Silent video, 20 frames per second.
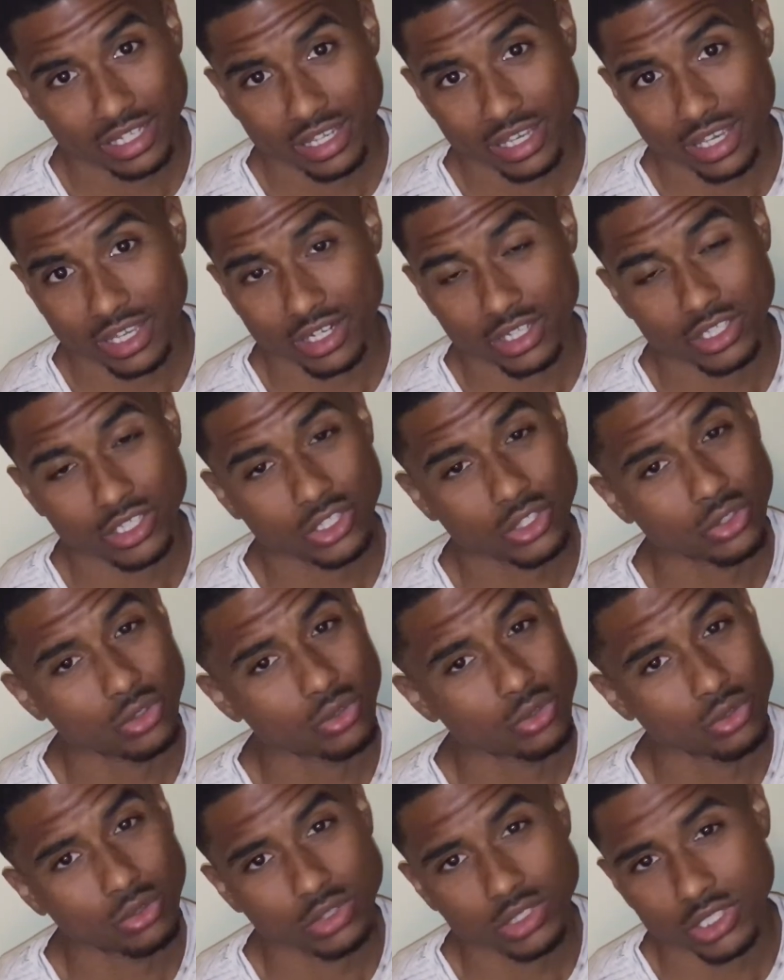in a
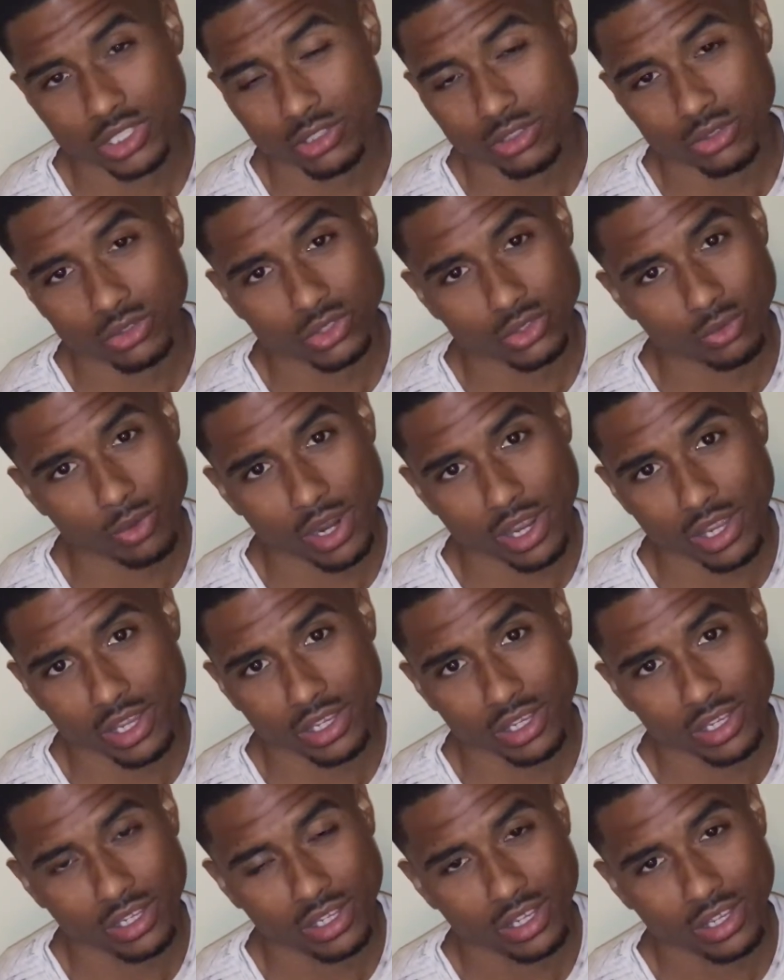huge, huge
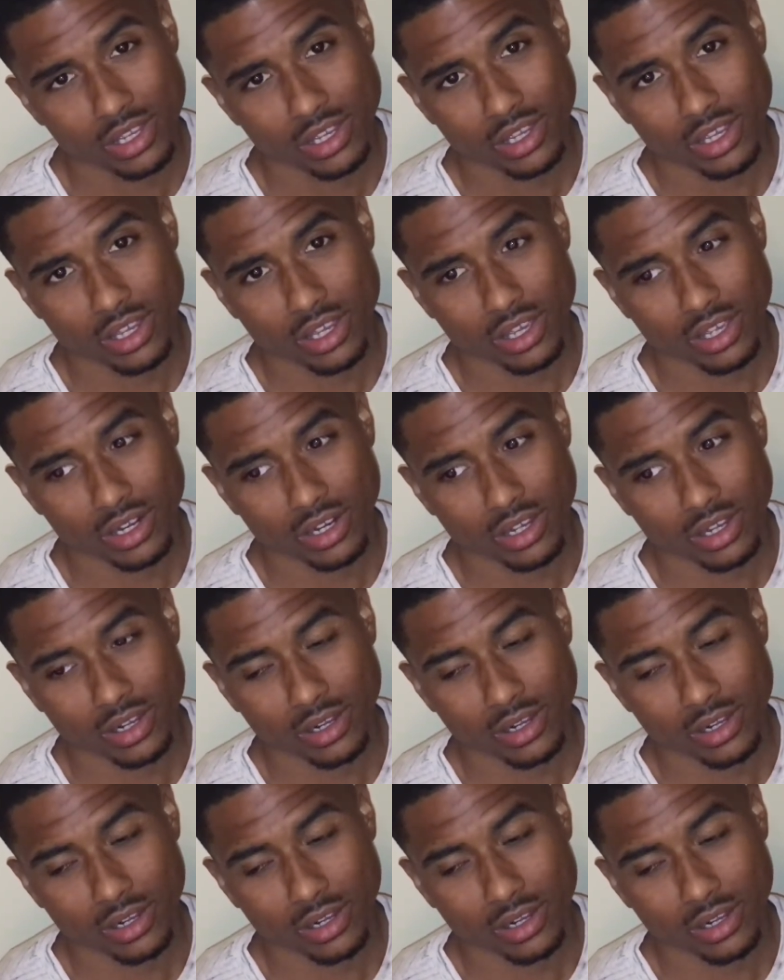way. And